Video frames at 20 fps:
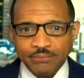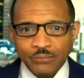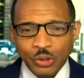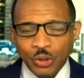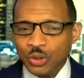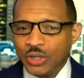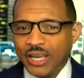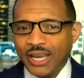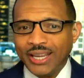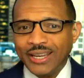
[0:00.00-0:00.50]

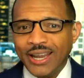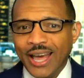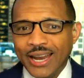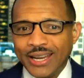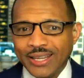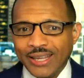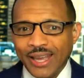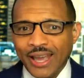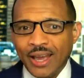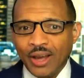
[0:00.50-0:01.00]
You cannot
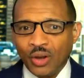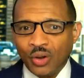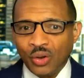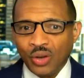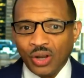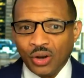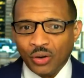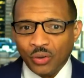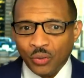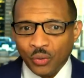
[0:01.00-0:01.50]

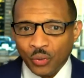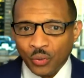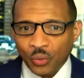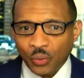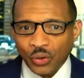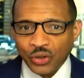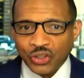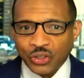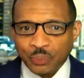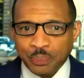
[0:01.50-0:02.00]
yell
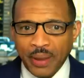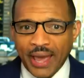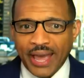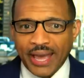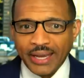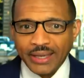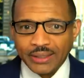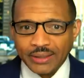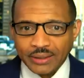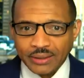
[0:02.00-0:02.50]

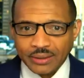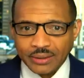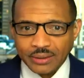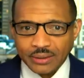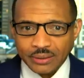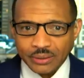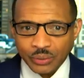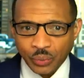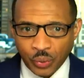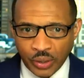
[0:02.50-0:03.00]
respect
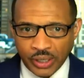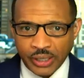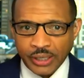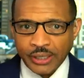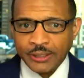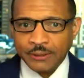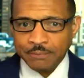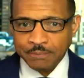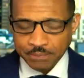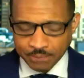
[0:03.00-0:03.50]

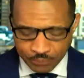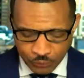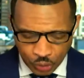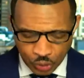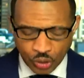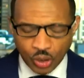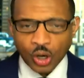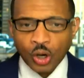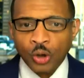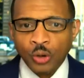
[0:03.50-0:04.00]
when, you
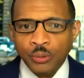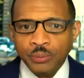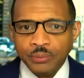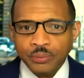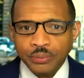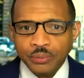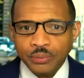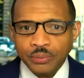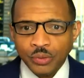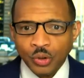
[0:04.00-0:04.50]
know,
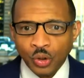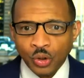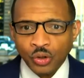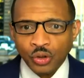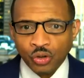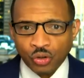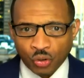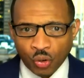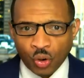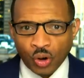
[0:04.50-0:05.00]
you're
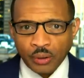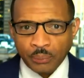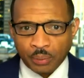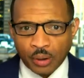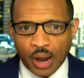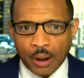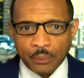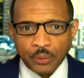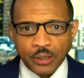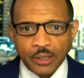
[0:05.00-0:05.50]
destroying
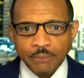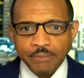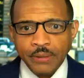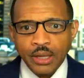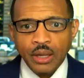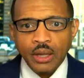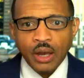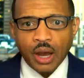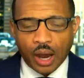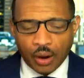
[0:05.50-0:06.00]
property.
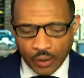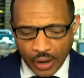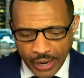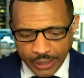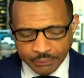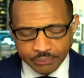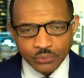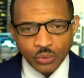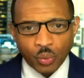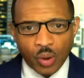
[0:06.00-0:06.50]
All
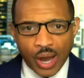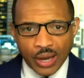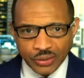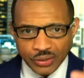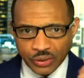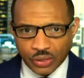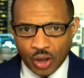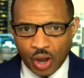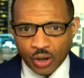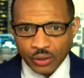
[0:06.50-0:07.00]
right,
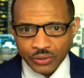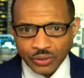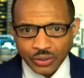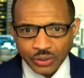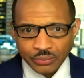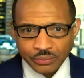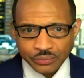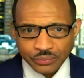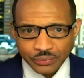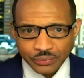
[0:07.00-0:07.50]
Wazzy thoughts.